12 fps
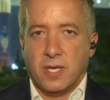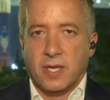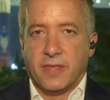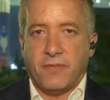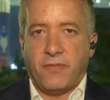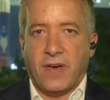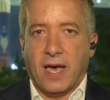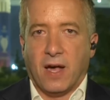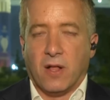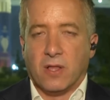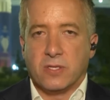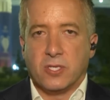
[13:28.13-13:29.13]
that
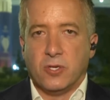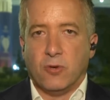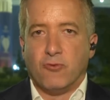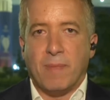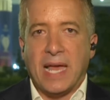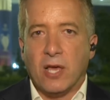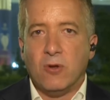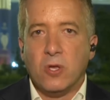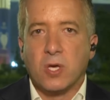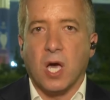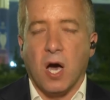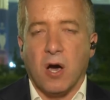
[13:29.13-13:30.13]
fell to Romelu
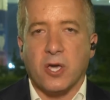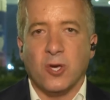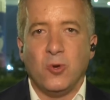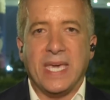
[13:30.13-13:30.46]
Lukaku.